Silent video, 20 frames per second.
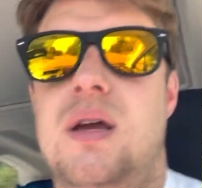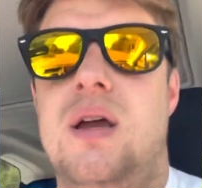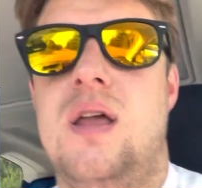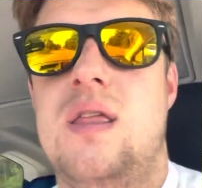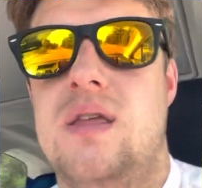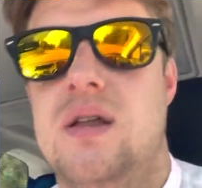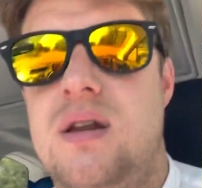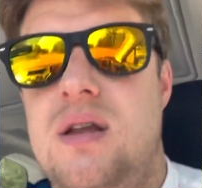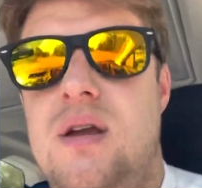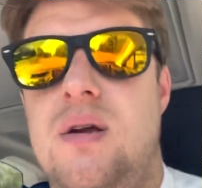
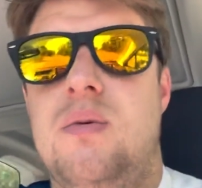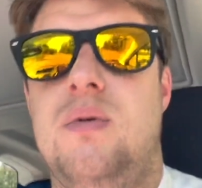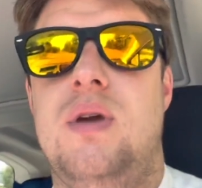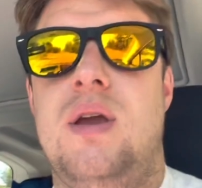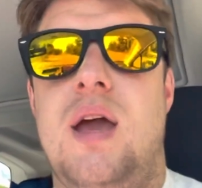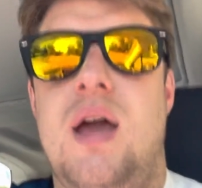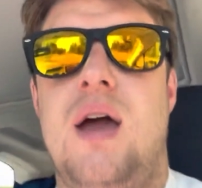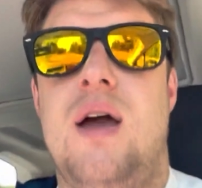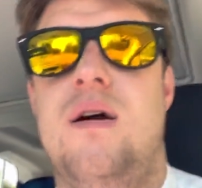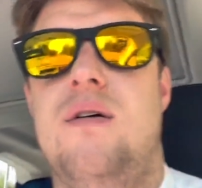And then here we
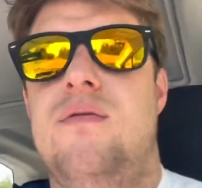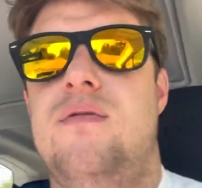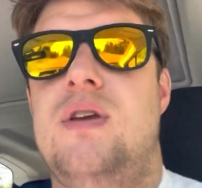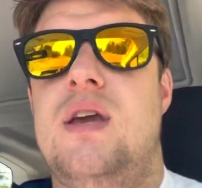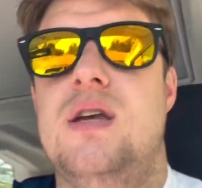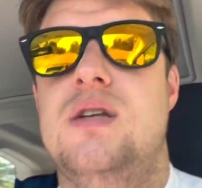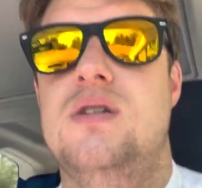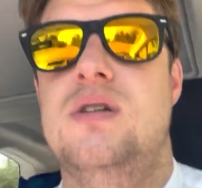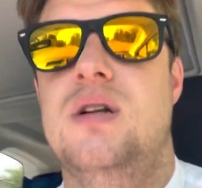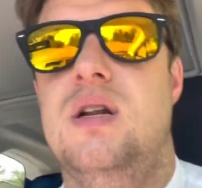have
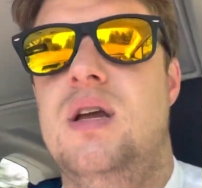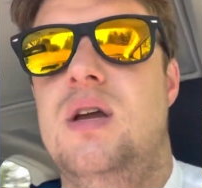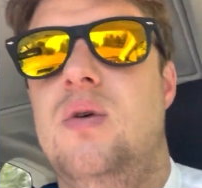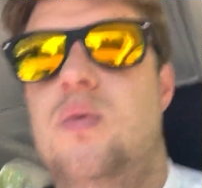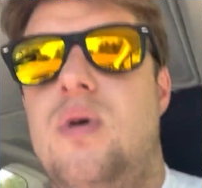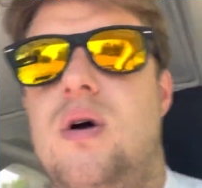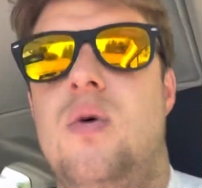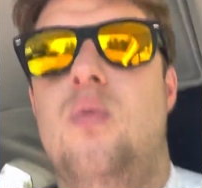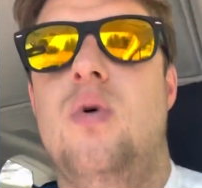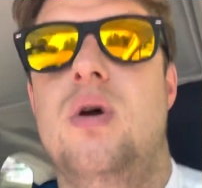yesterday,
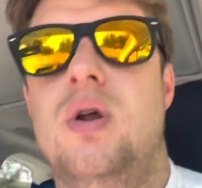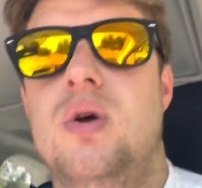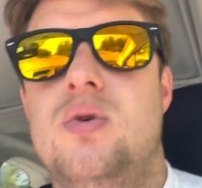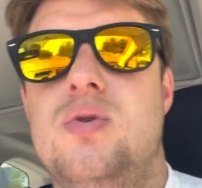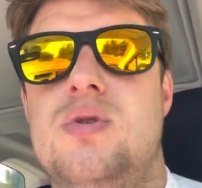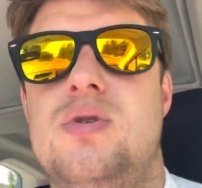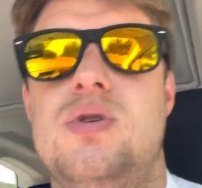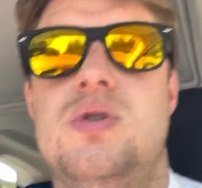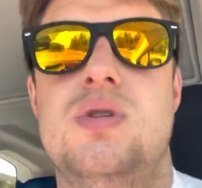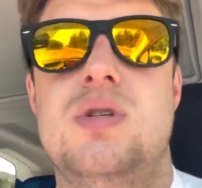
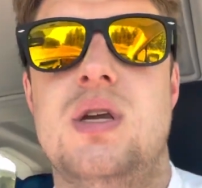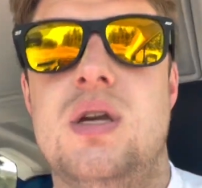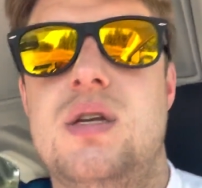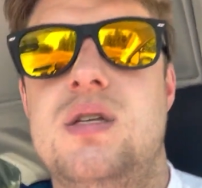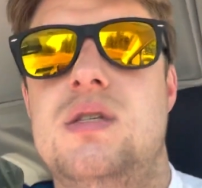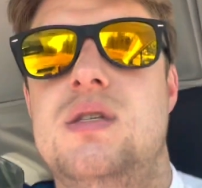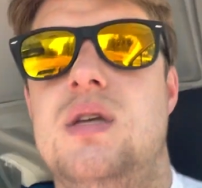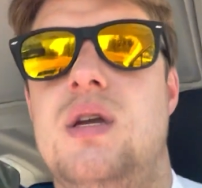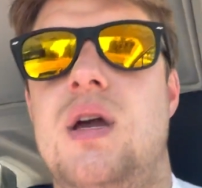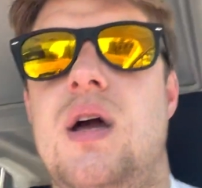
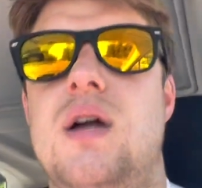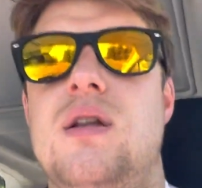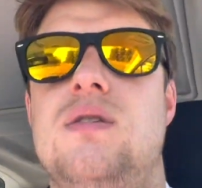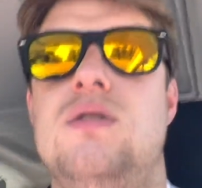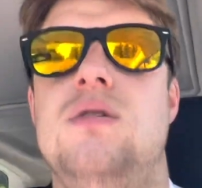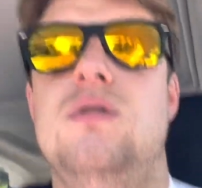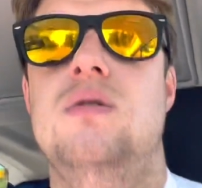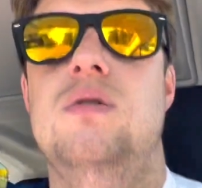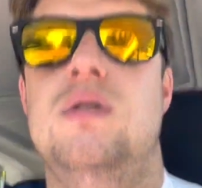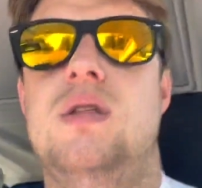106 it got
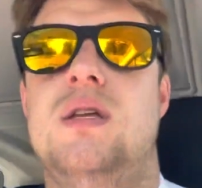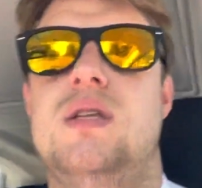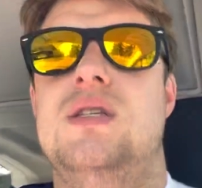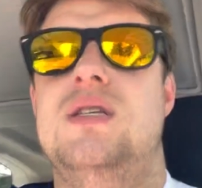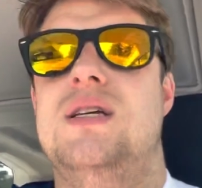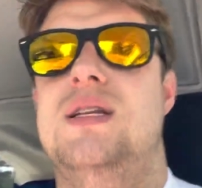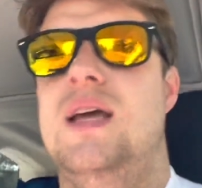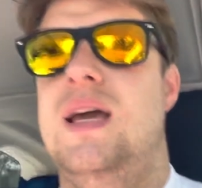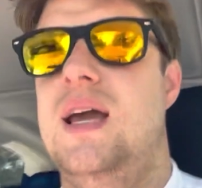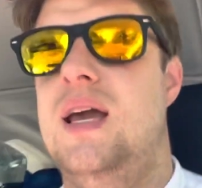to, and then
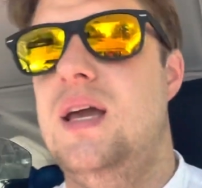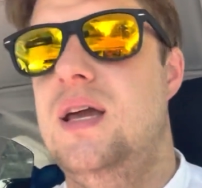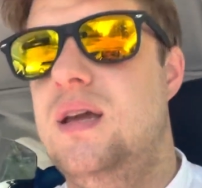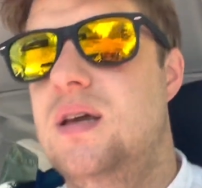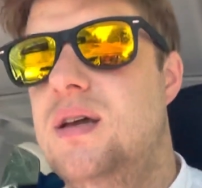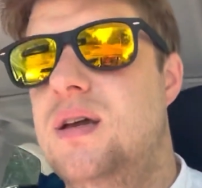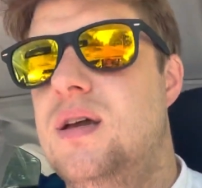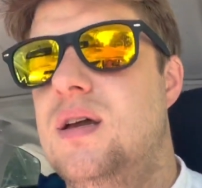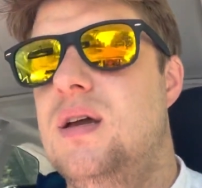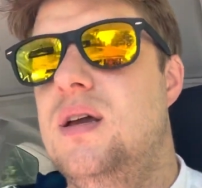today,
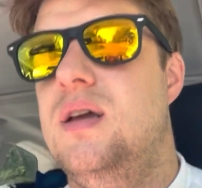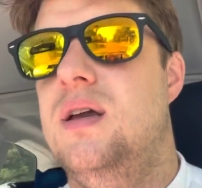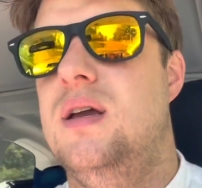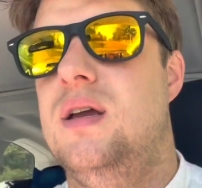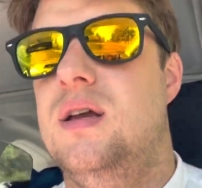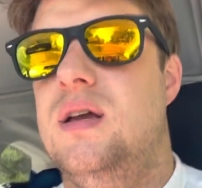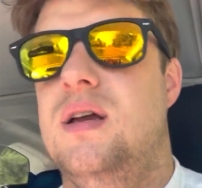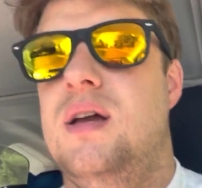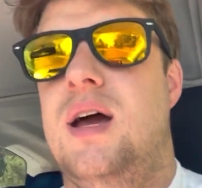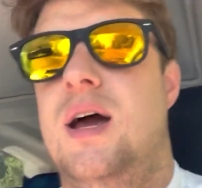
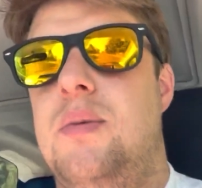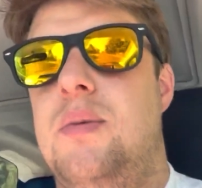I